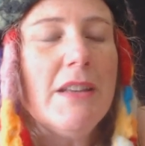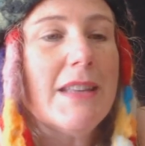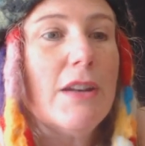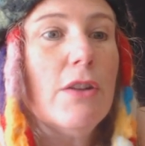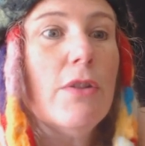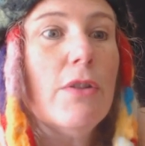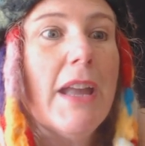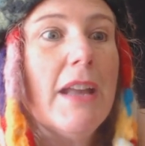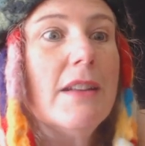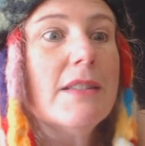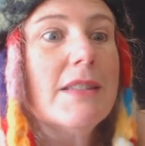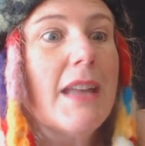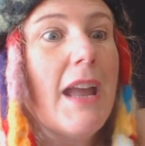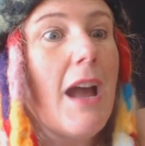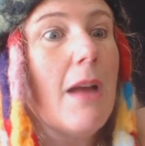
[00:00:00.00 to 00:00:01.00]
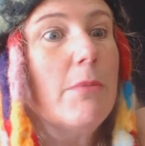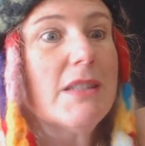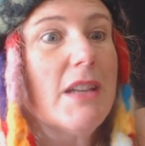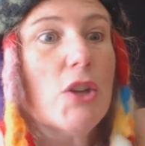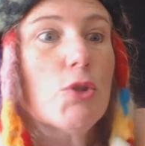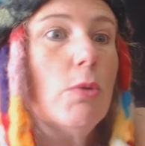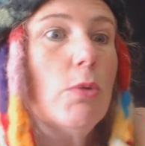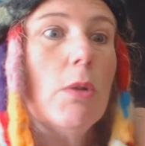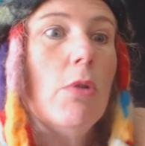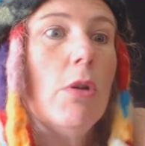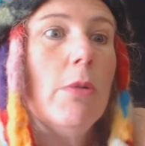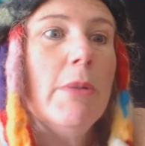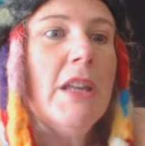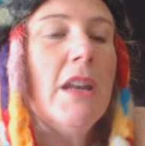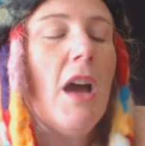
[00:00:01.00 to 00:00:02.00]
Is that okay to say I'm a sexual
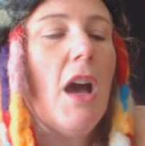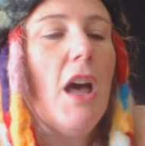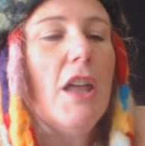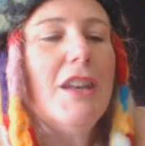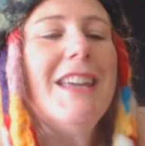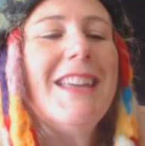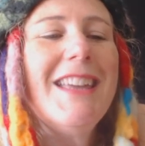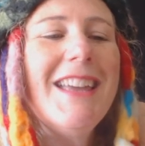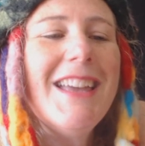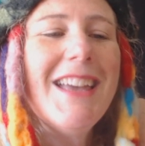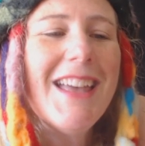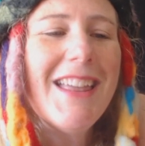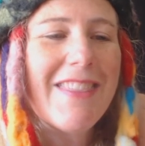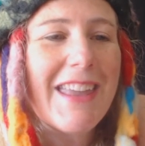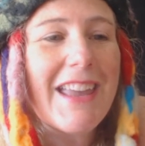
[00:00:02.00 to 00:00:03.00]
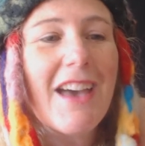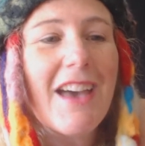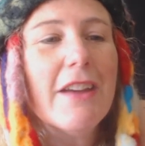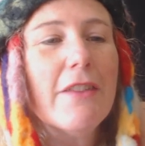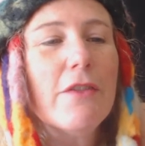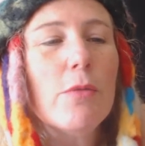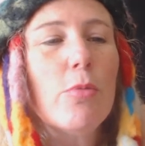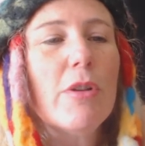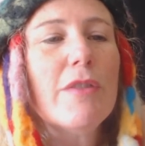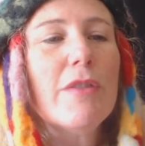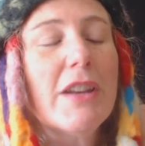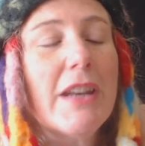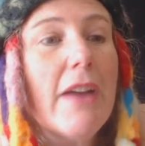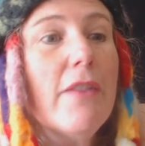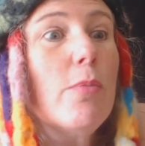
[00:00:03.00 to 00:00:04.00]
woman on, thank God I have a
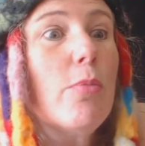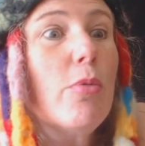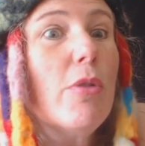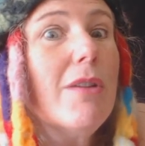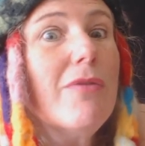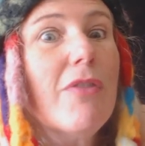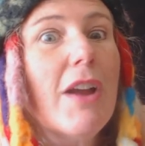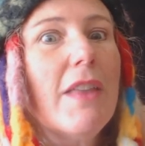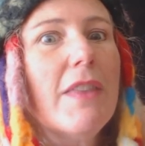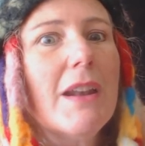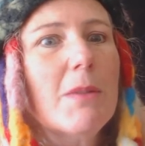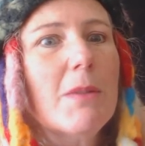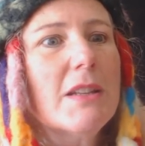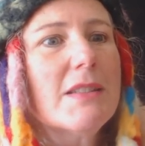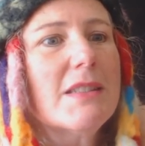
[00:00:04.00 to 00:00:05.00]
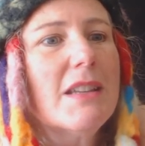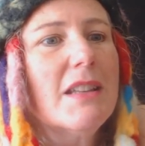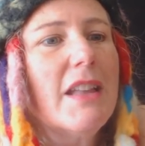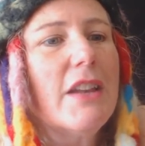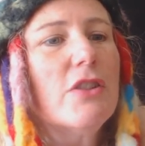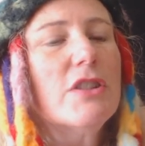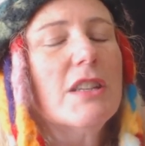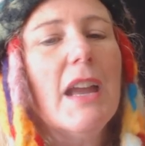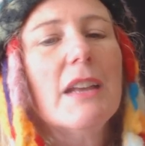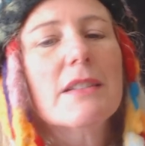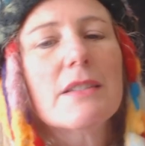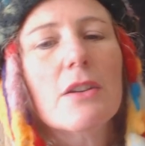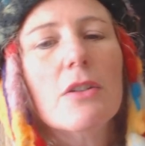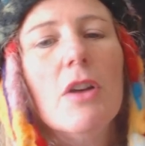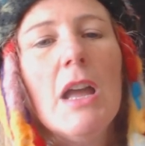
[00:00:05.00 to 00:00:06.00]
boyfriend. I have a boyfriend that I'm going to see later today.
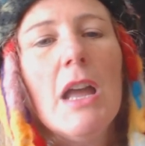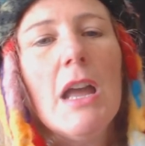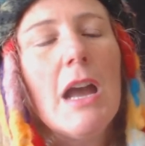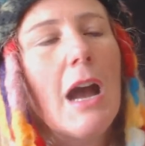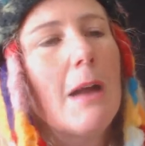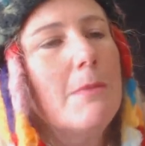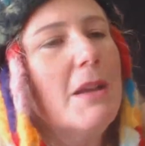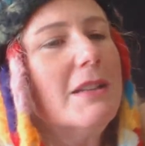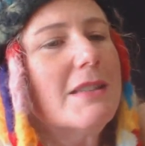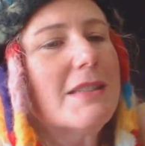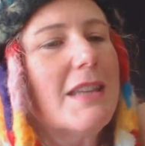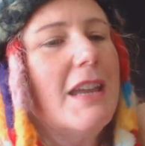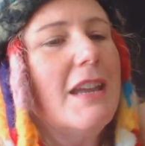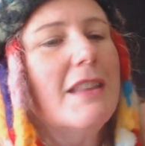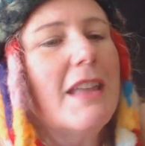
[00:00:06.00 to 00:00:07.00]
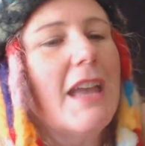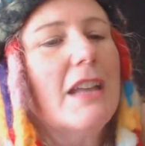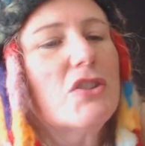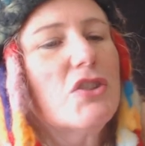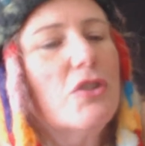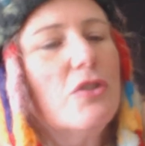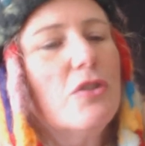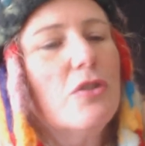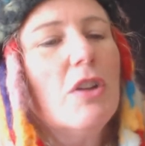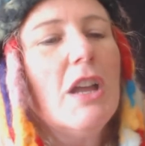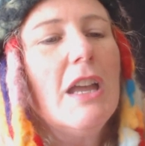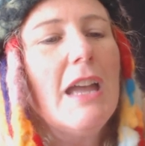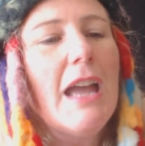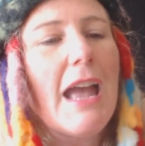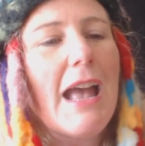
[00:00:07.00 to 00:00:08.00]
So I'm not saying that to
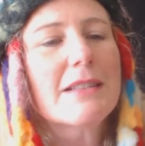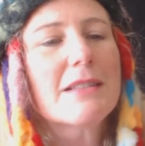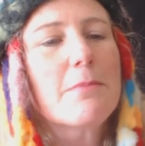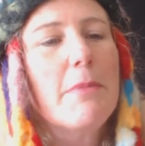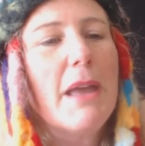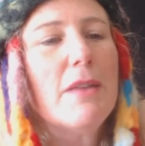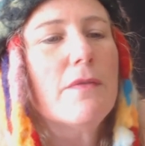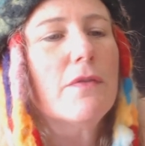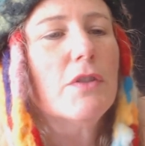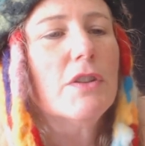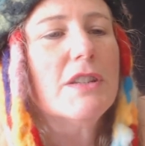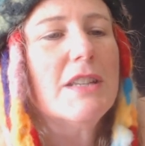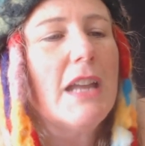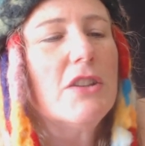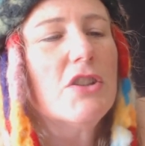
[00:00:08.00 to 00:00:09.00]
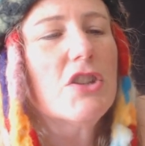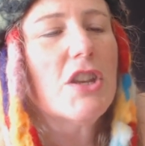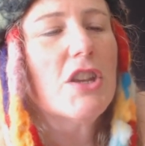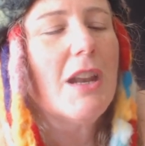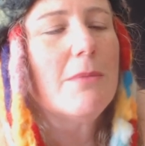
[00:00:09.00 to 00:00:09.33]
ask men for attention.